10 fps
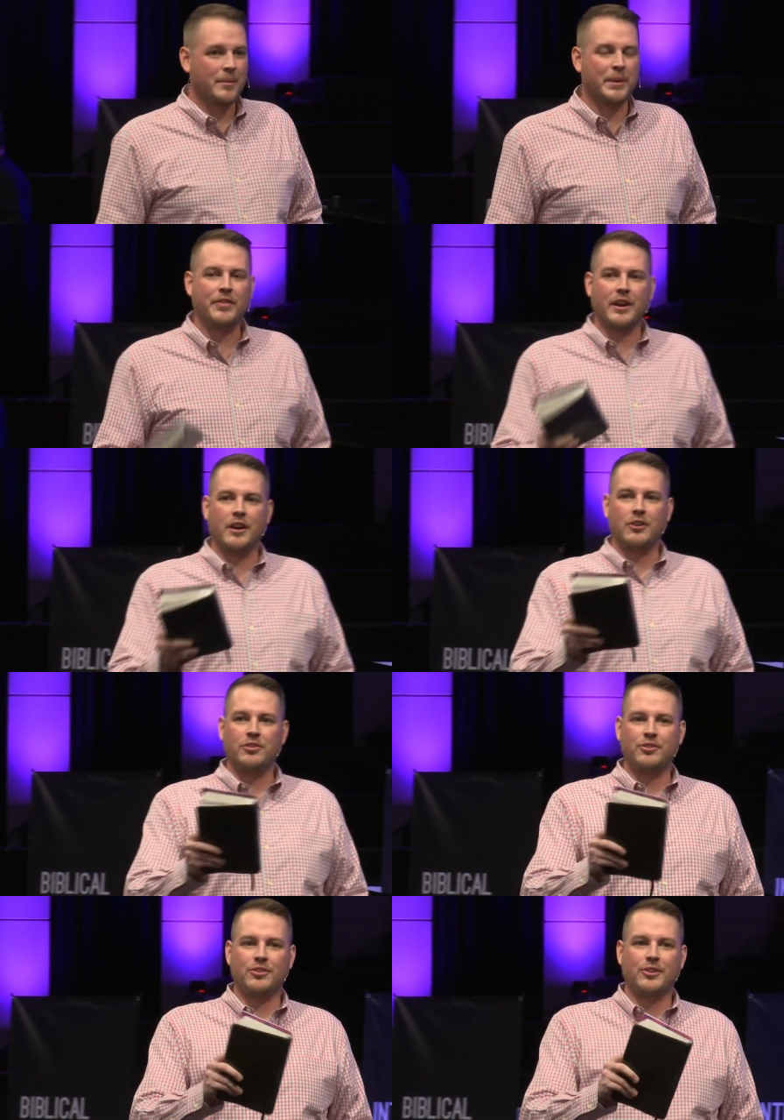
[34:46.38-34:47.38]
But
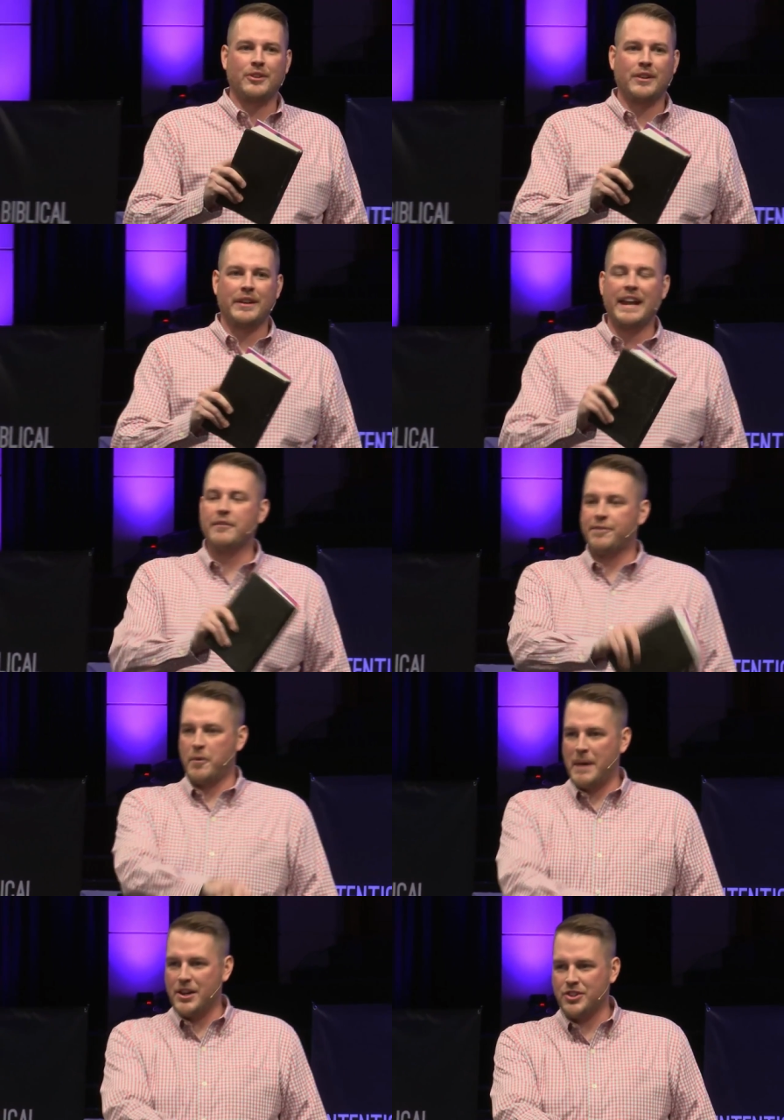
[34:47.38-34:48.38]
there's
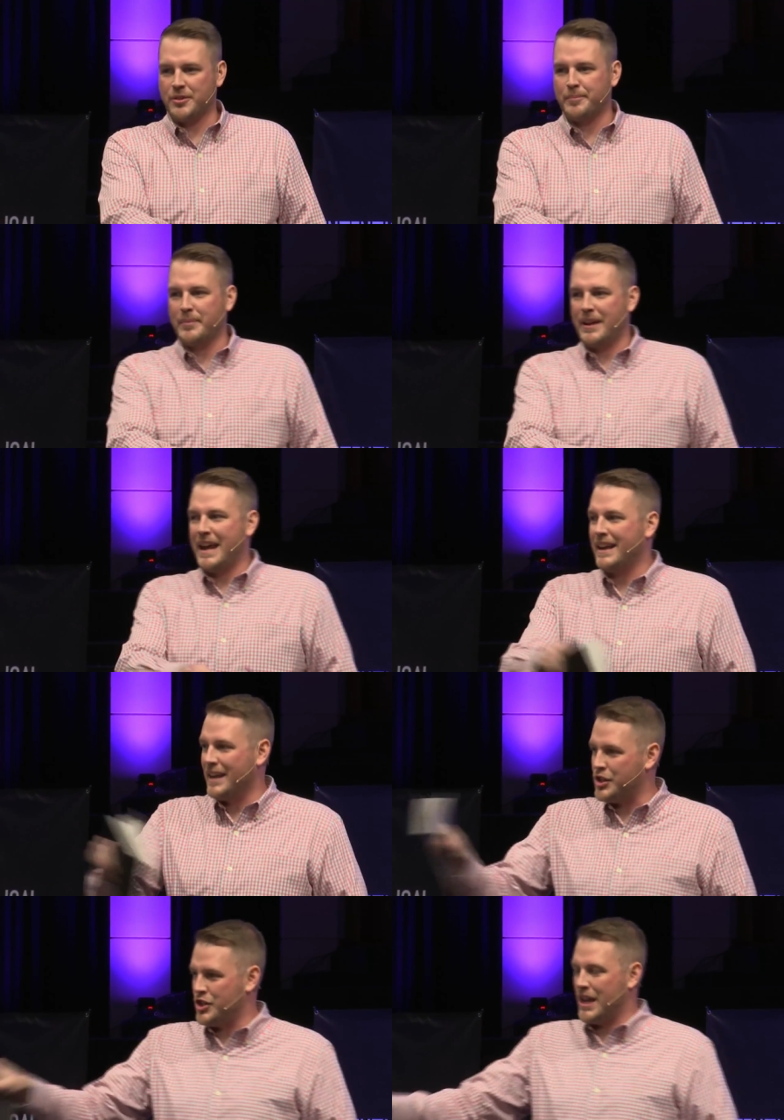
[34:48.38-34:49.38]
information and
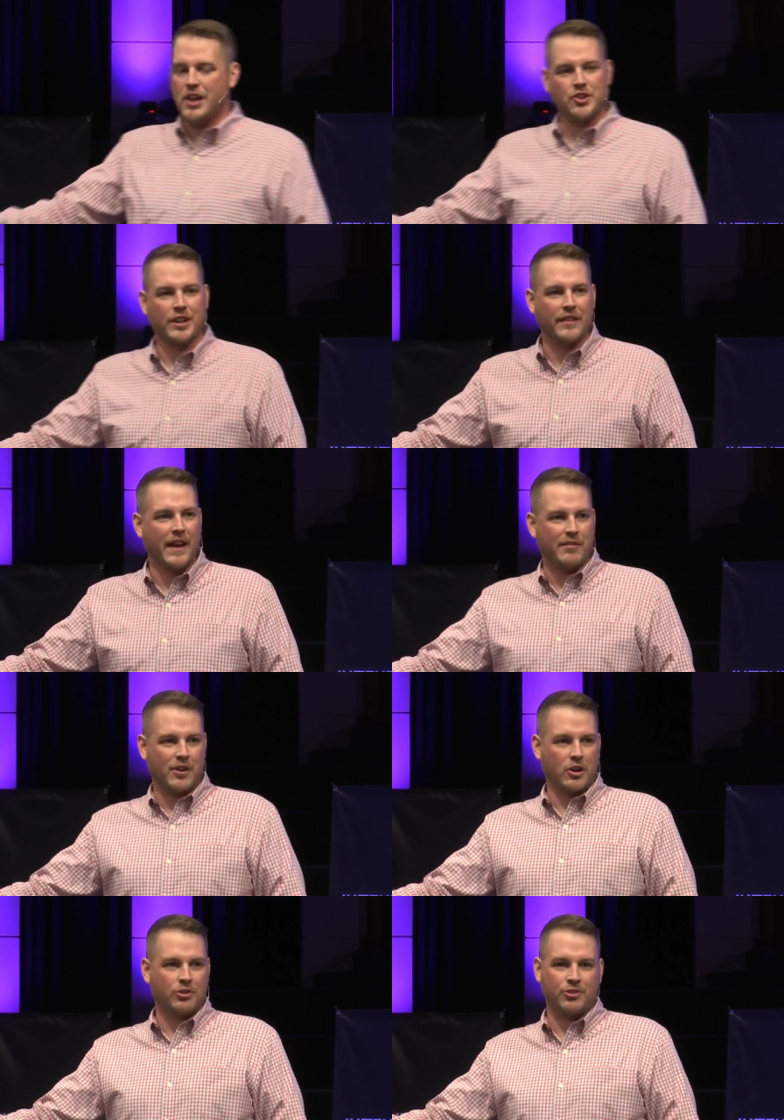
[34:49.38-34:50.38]
initiation in that
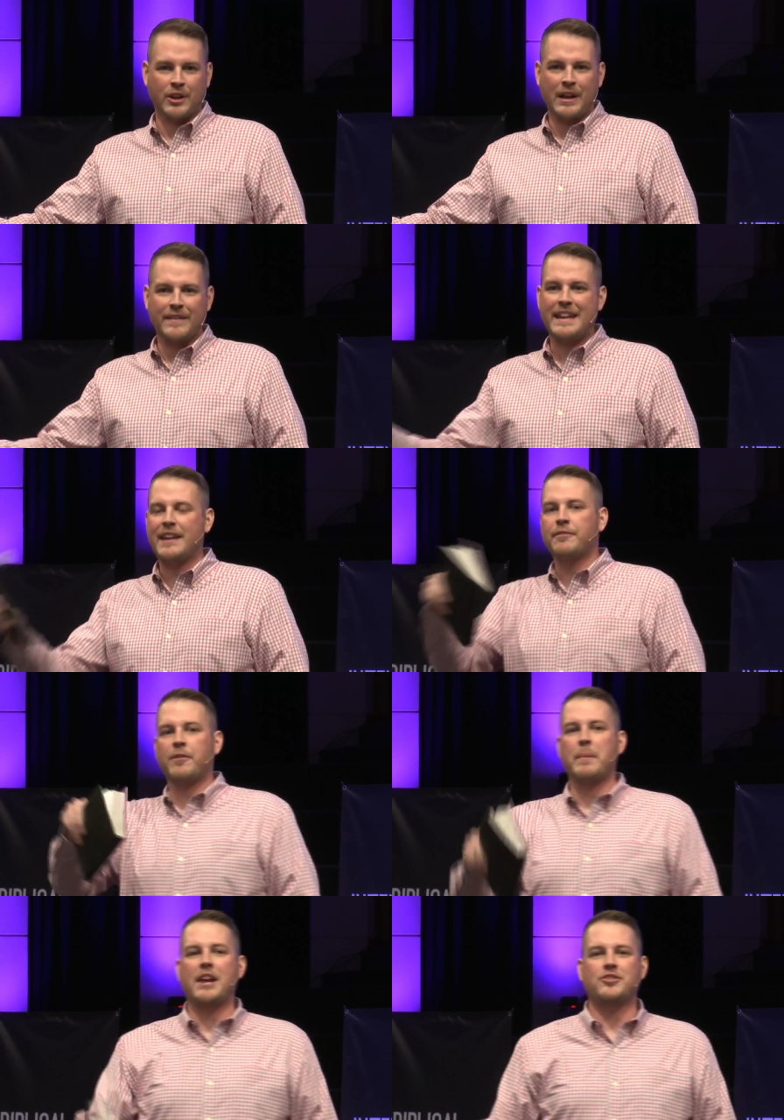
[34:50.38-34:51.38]
verse. The
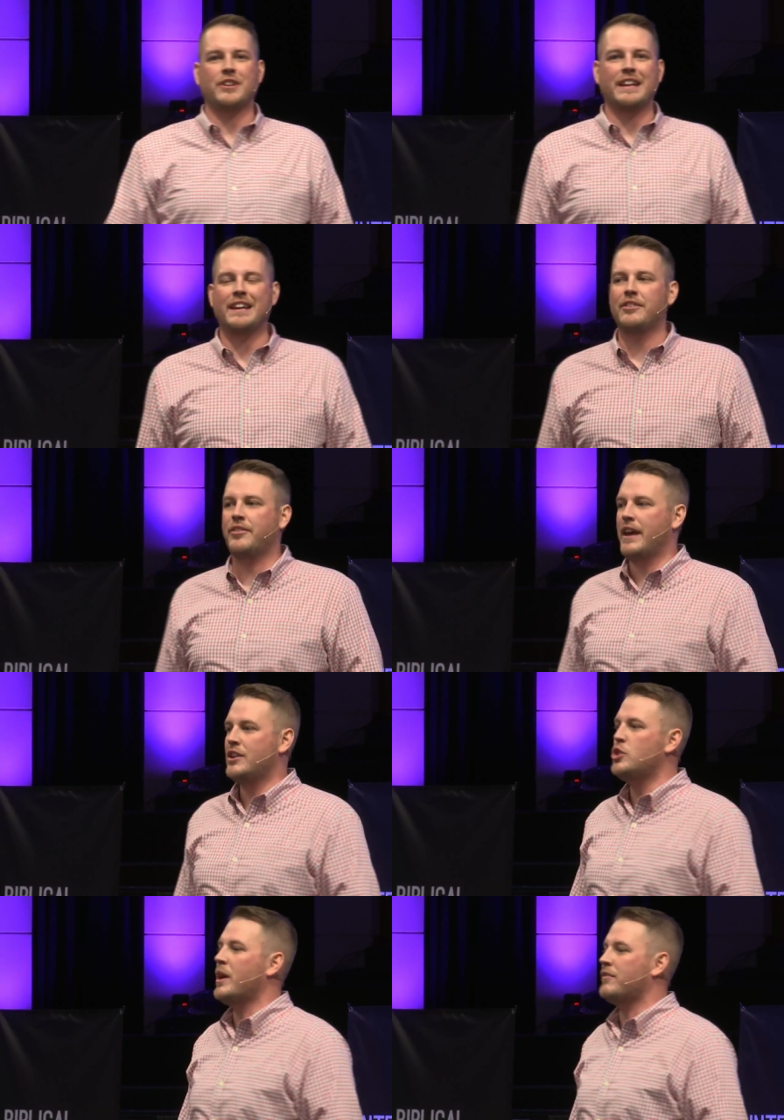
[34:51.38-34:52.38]
information is
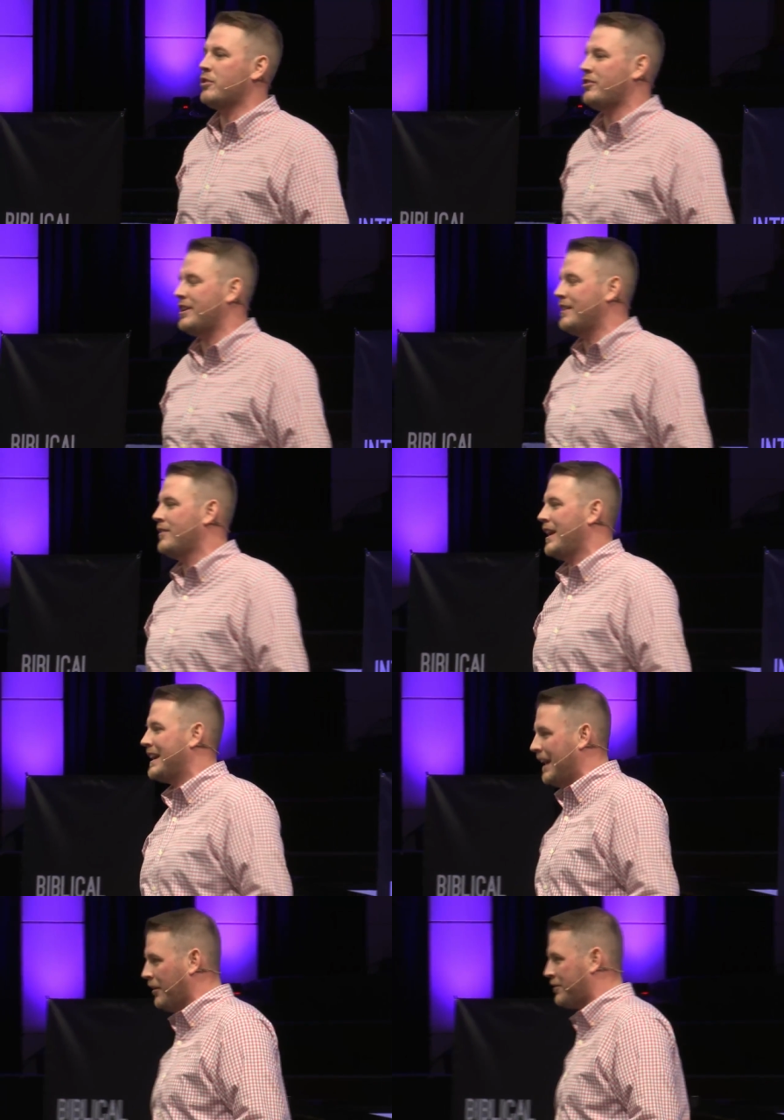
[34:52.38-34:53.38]
that you have received a
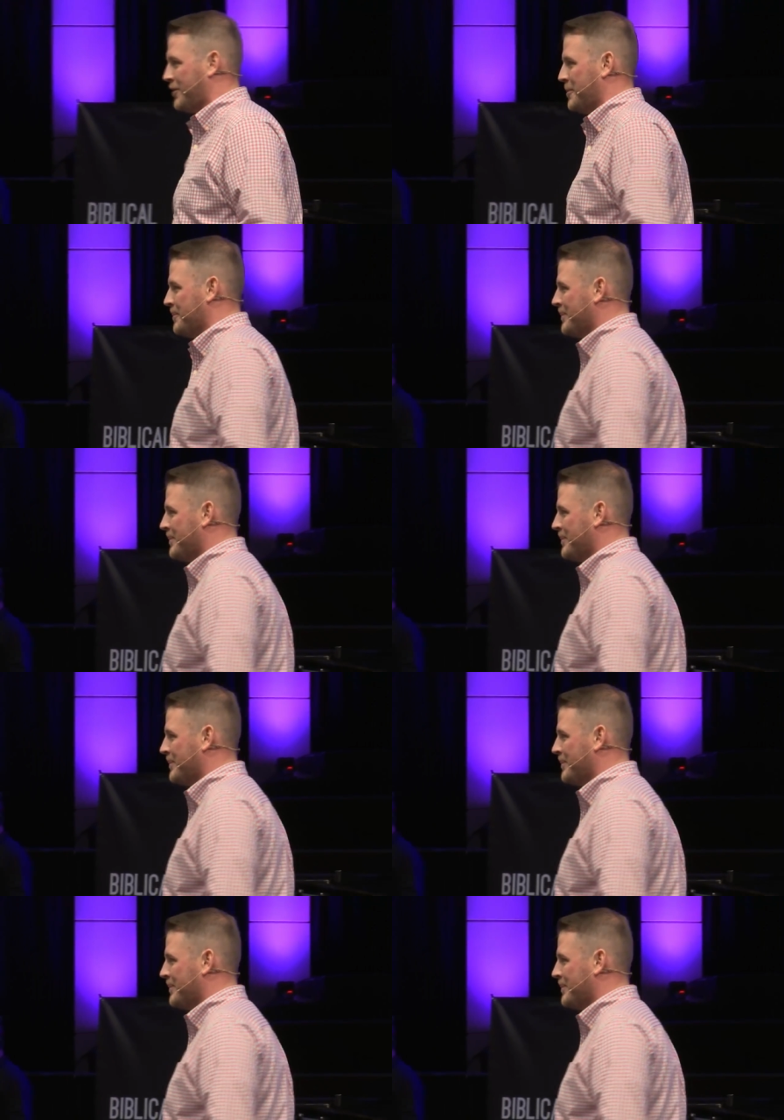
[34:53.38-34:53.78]
gift.